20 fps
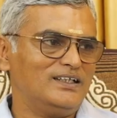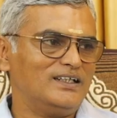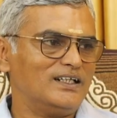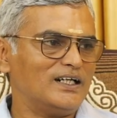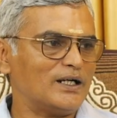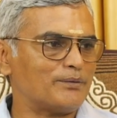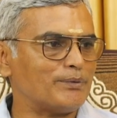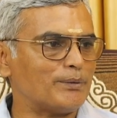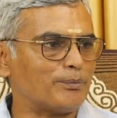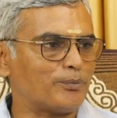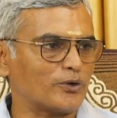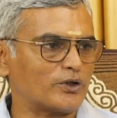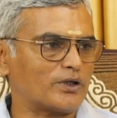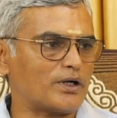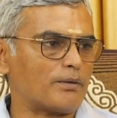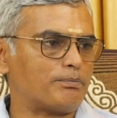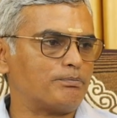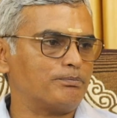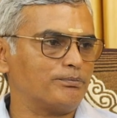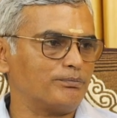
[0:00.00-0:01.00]
Let me put
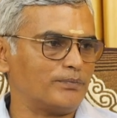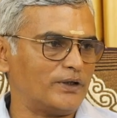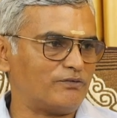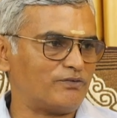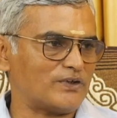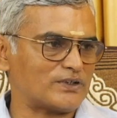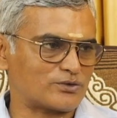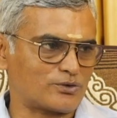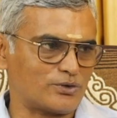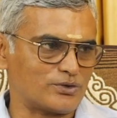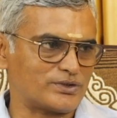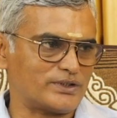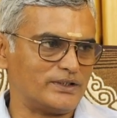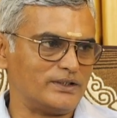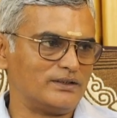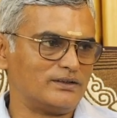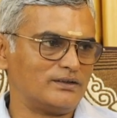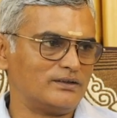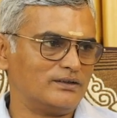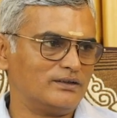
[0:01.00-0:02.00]
up my first
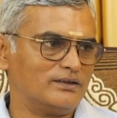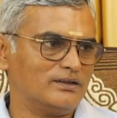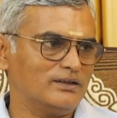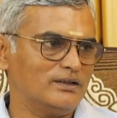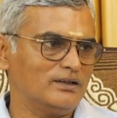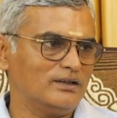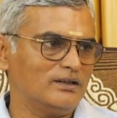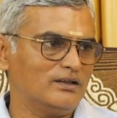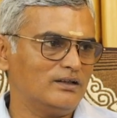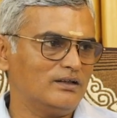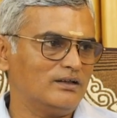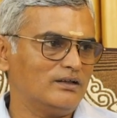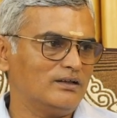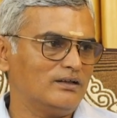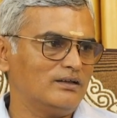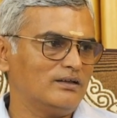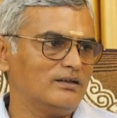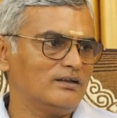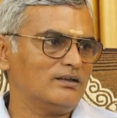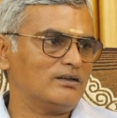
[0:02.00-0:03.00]
question.
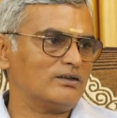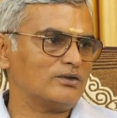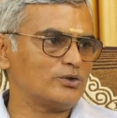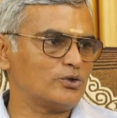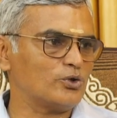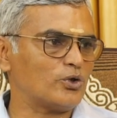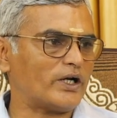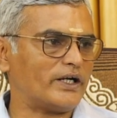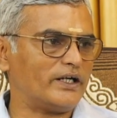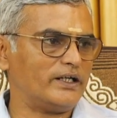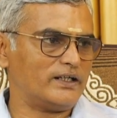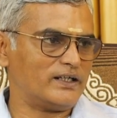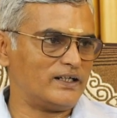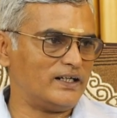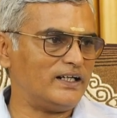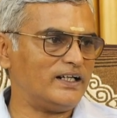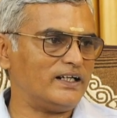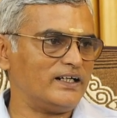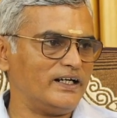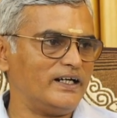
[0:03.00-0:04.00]
Do I
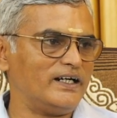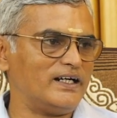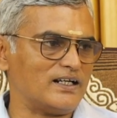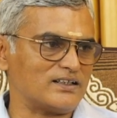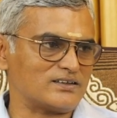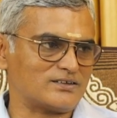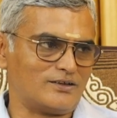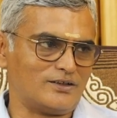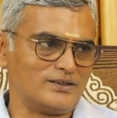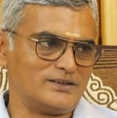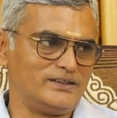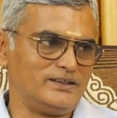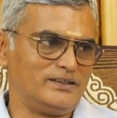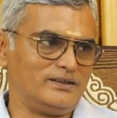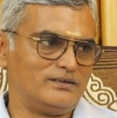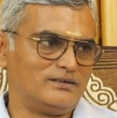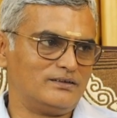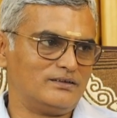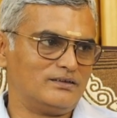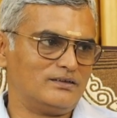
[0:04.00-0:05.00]
really need astrology?
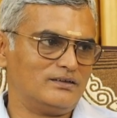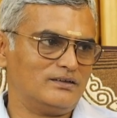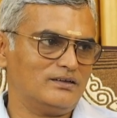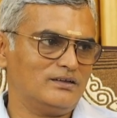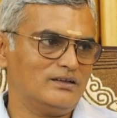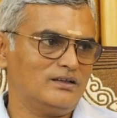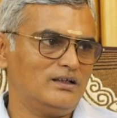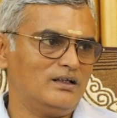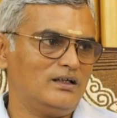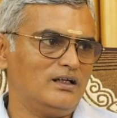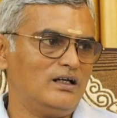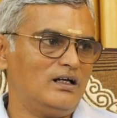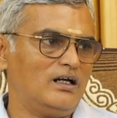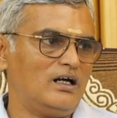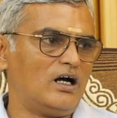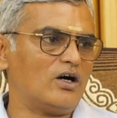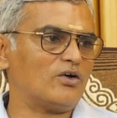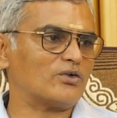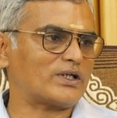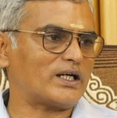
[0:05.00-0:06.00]

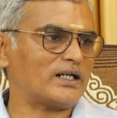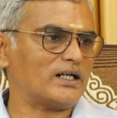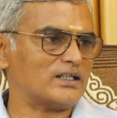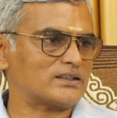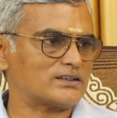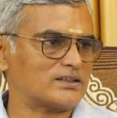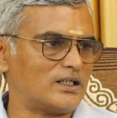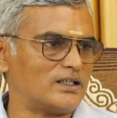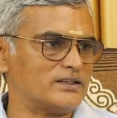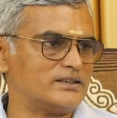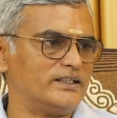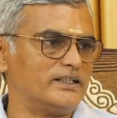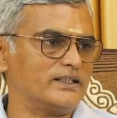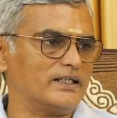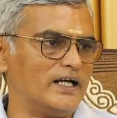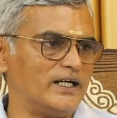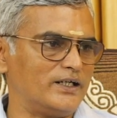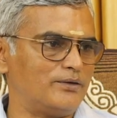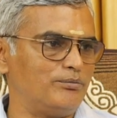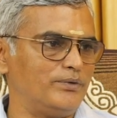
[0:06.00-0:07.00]
How can astrology
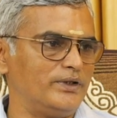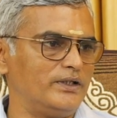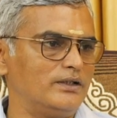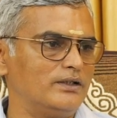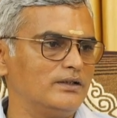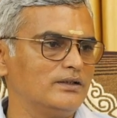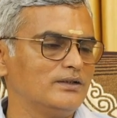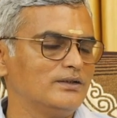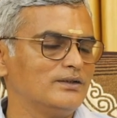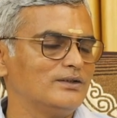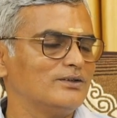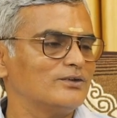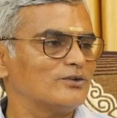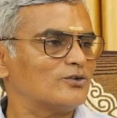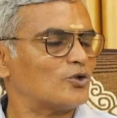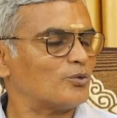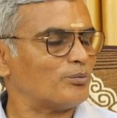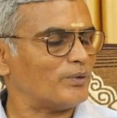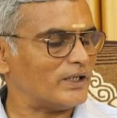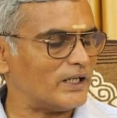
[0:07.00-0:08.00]
guide me
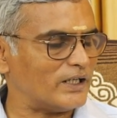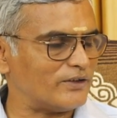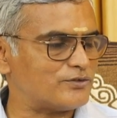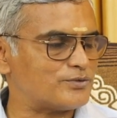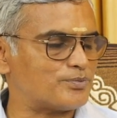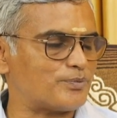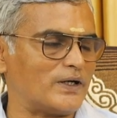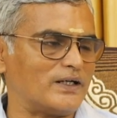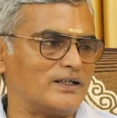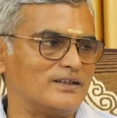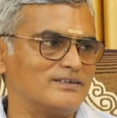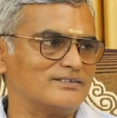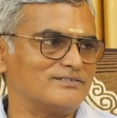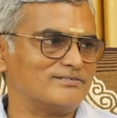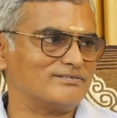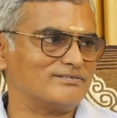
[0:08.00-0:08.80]
through my lifespan?